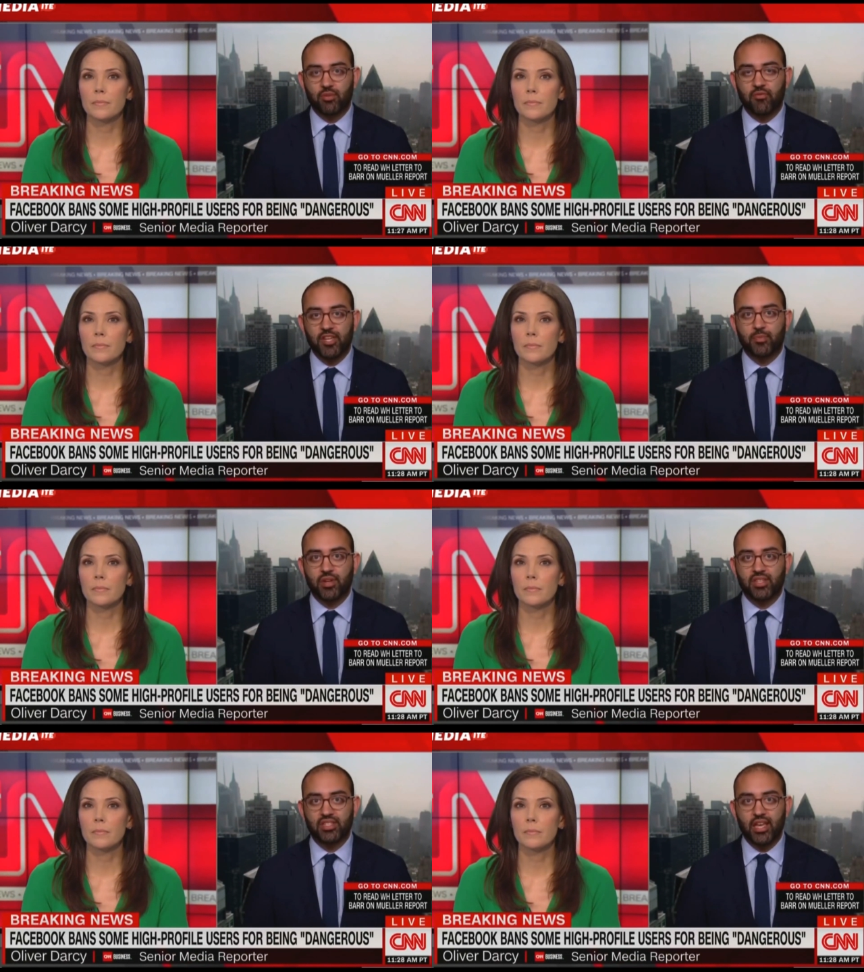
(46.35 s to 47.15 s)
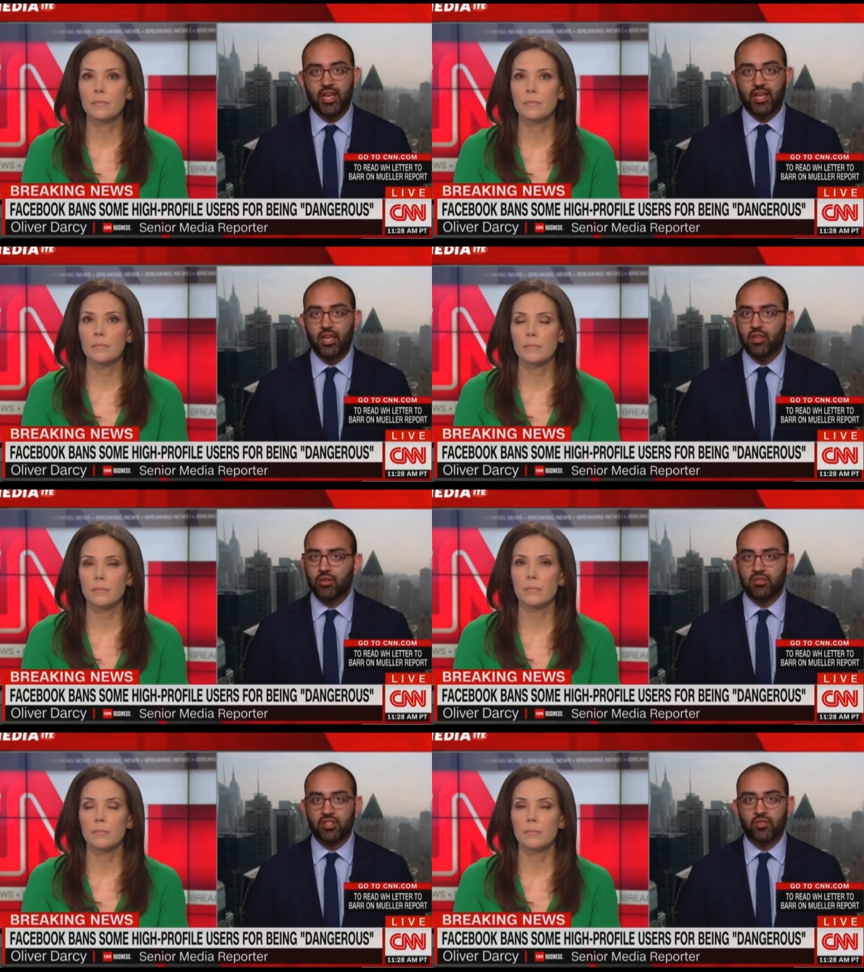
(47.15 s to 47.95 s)
Speaker 1: is what Facebook is saying.
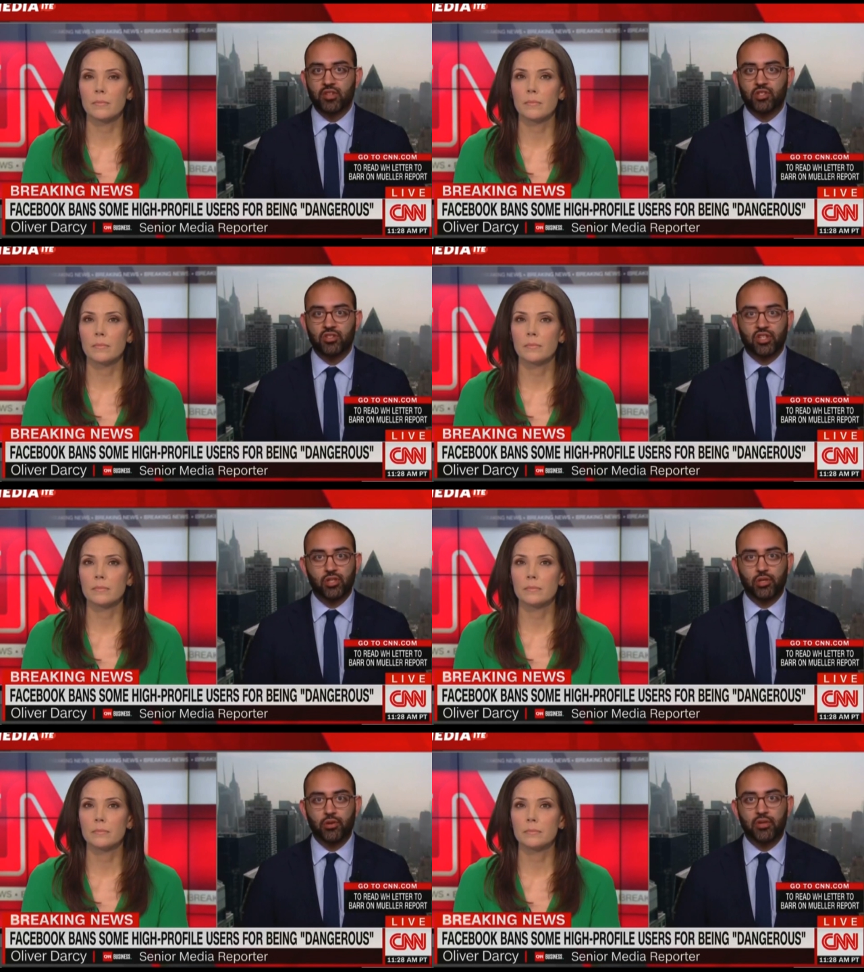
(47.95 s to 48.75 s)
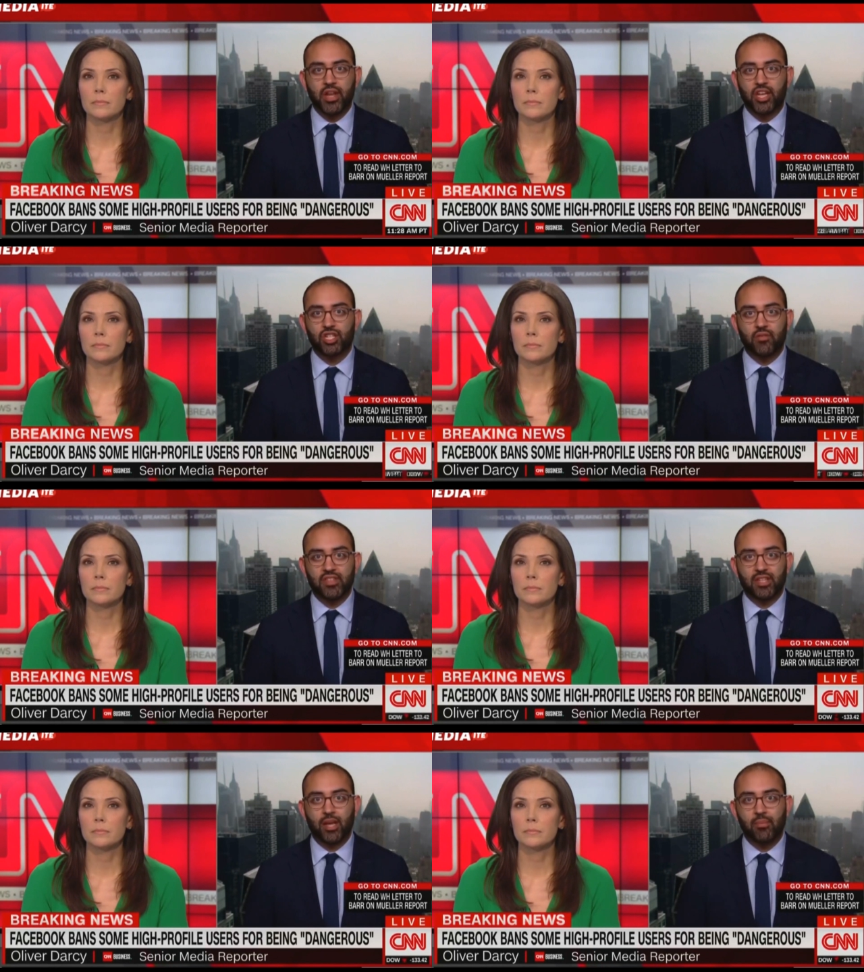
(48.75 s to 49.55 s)
Those individuals include Nation of
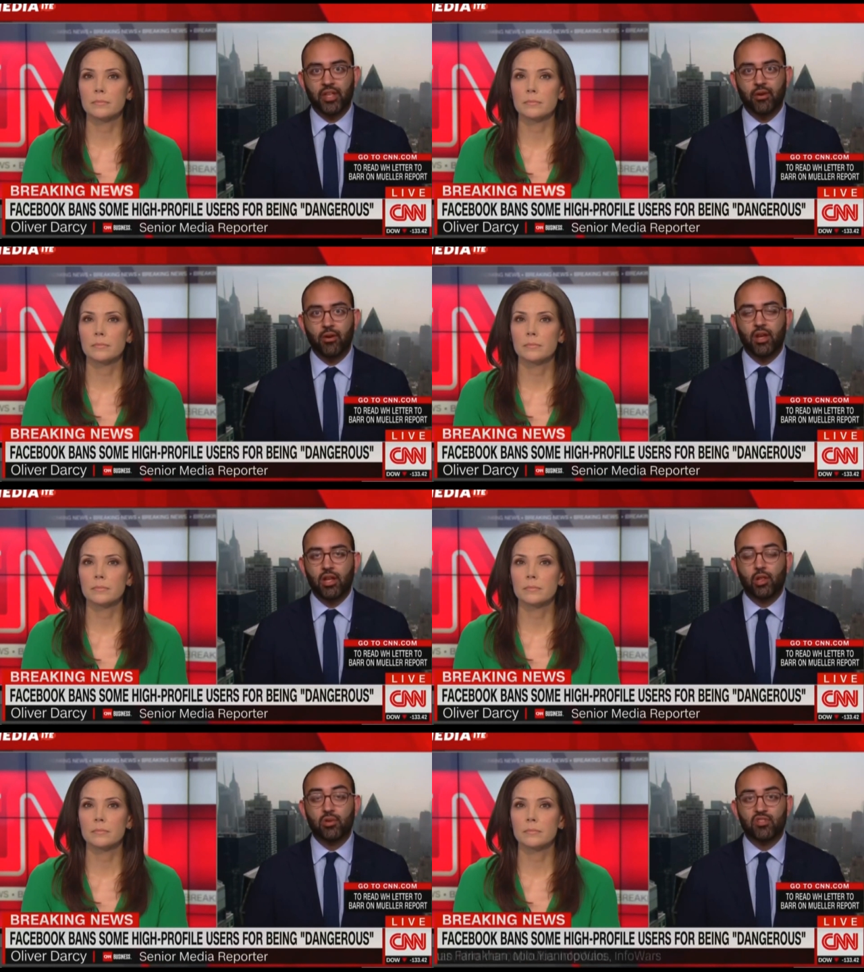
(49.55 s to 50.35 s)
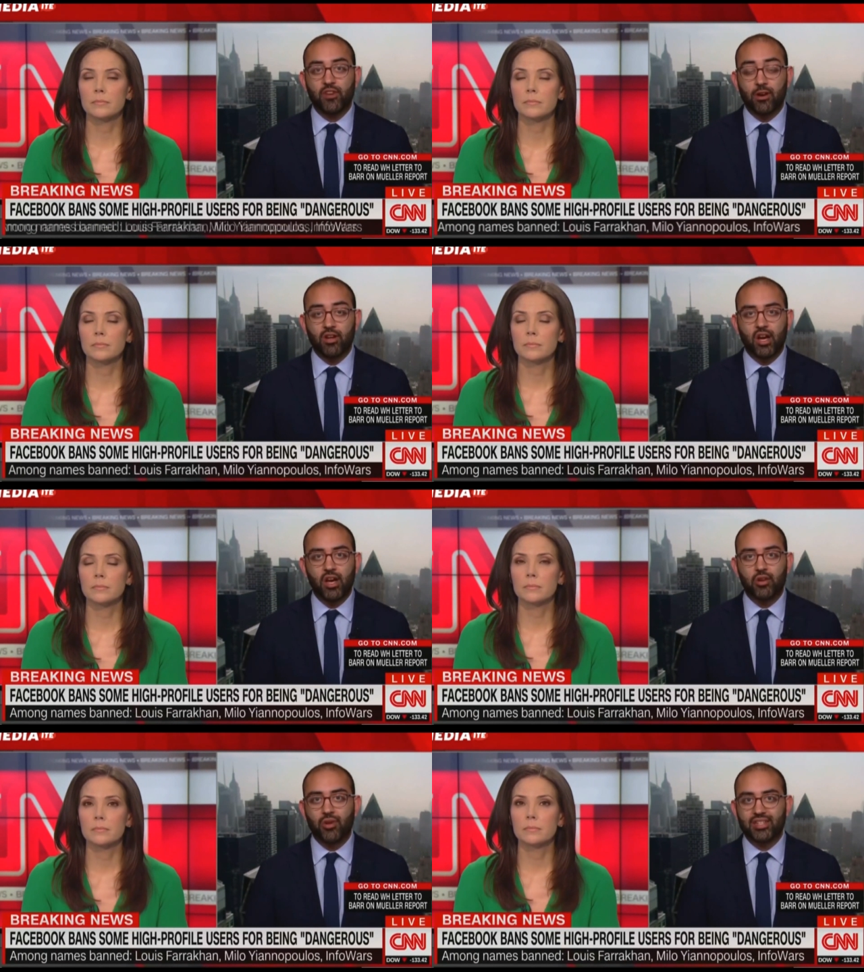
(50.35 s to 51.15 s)
Islam leader Louis
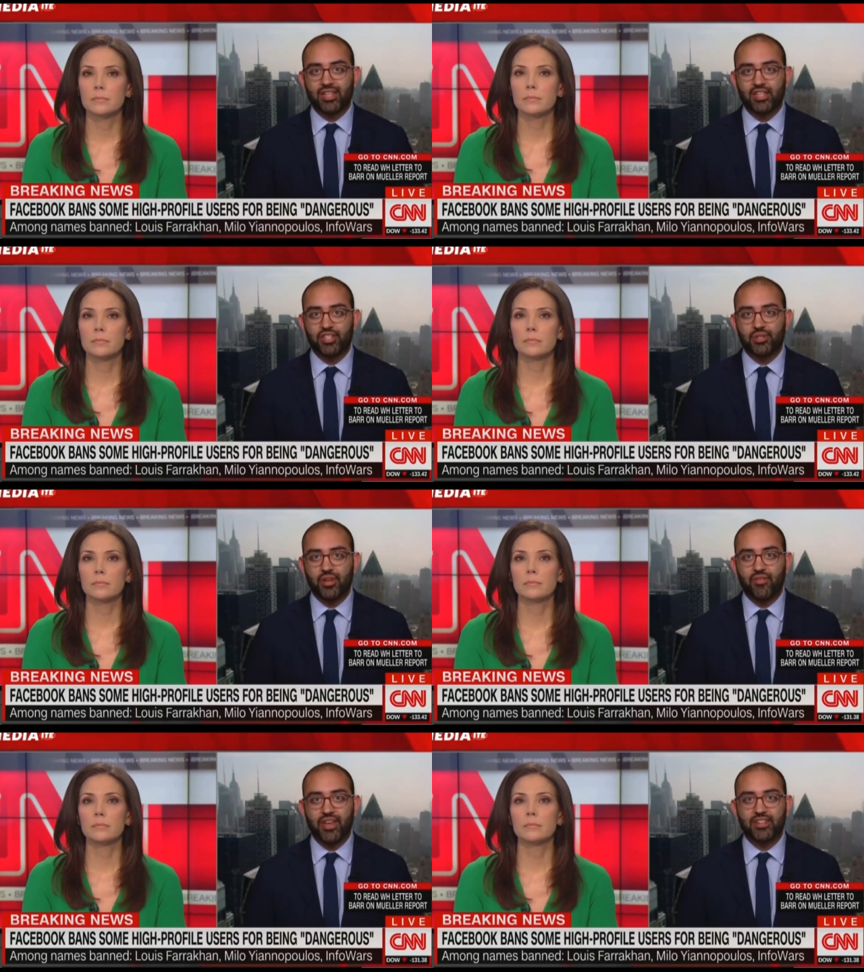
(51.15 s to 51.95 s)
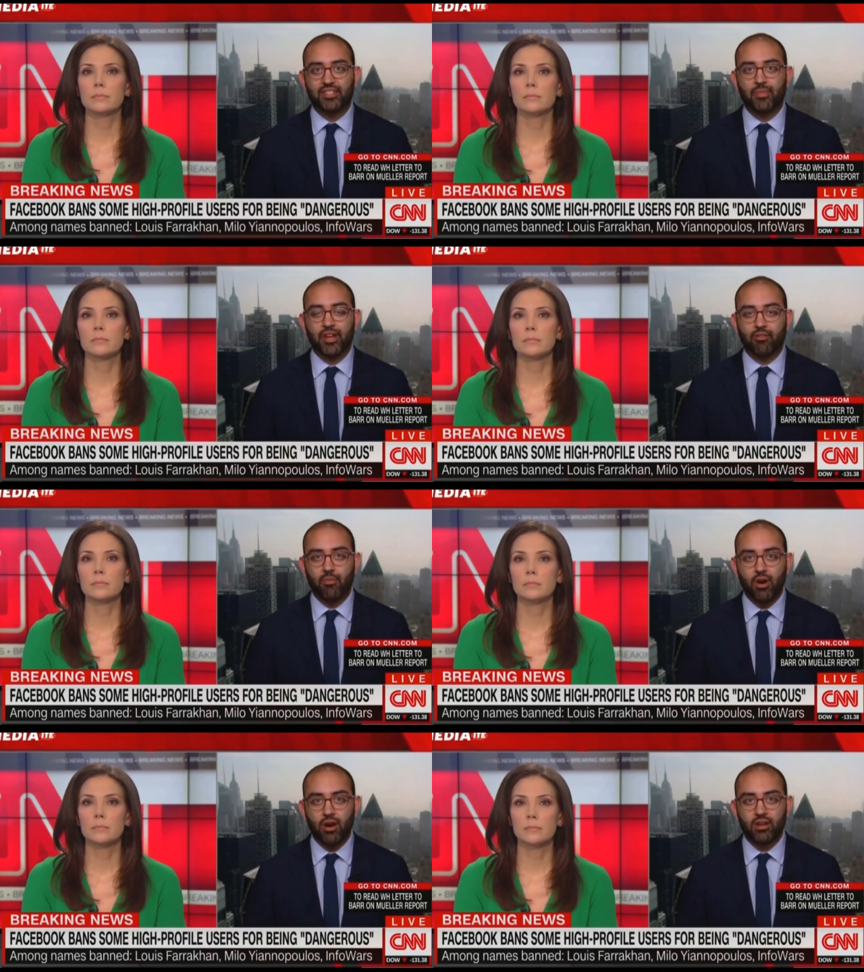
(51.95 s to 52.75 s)
Farrakhan, who has a history of anti-Semitic
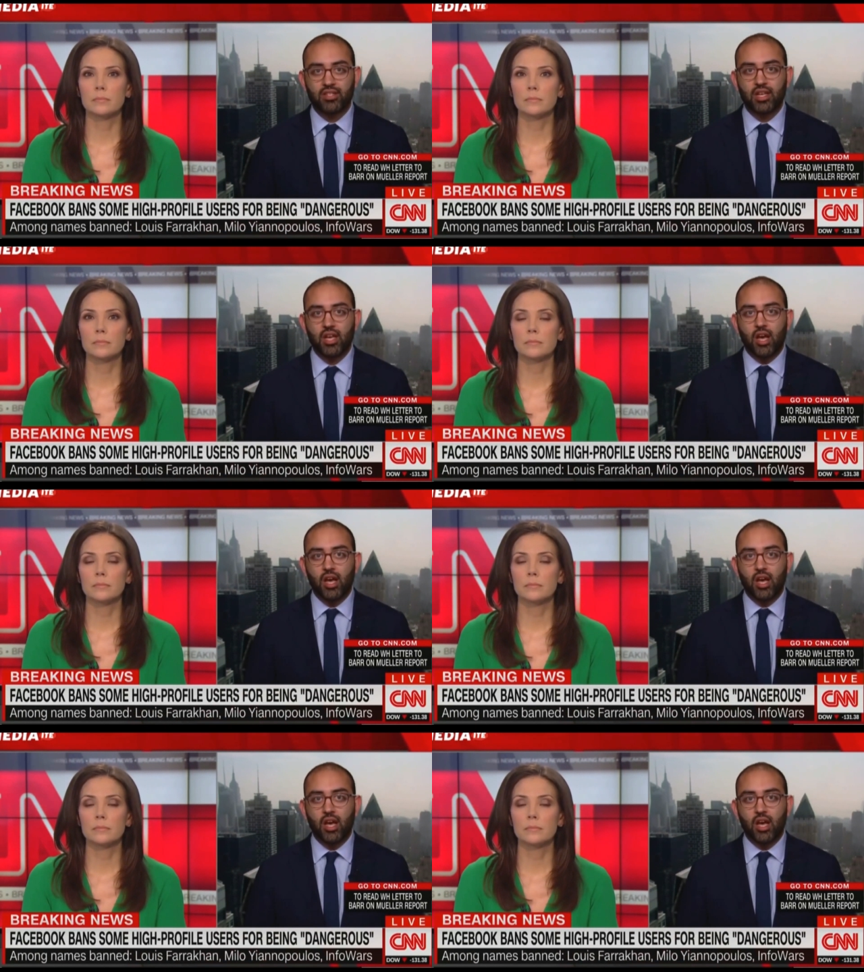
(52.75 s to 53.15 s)
remarks,